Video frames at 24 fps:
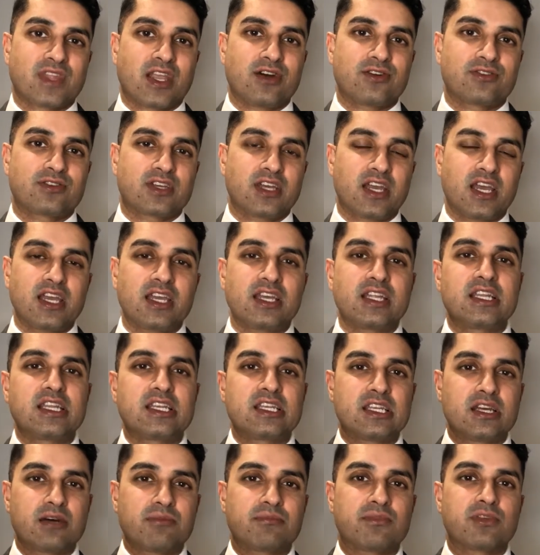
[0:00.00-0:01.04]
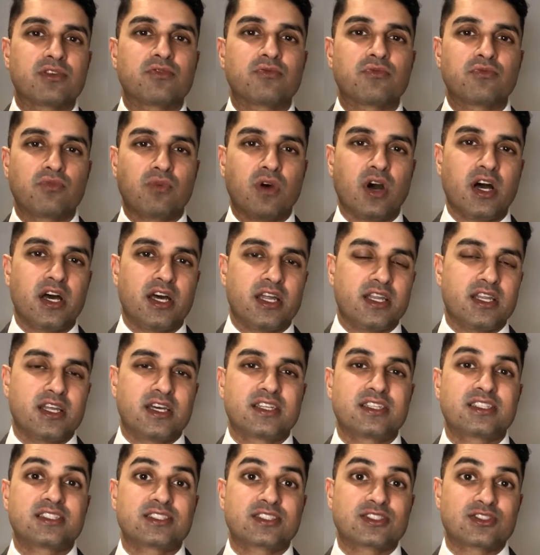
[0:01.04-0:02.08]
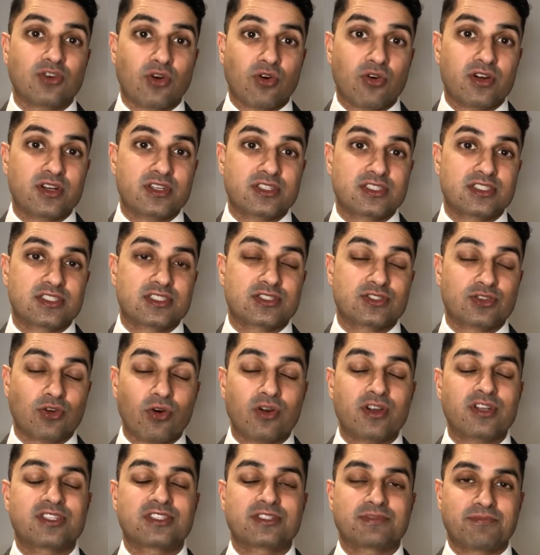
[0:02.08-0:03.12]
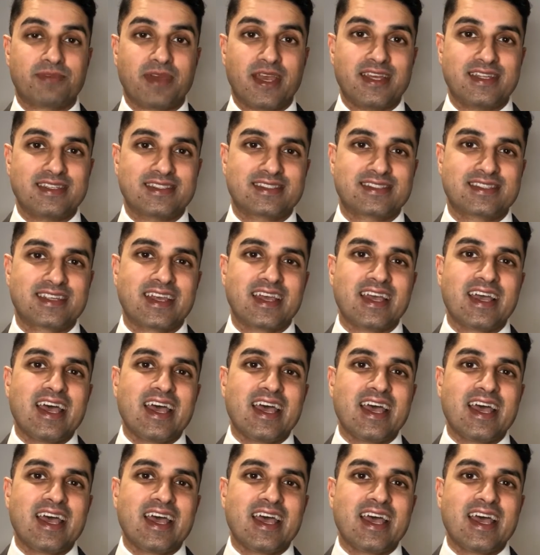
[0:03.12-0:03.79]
Okay, number 1, storage space.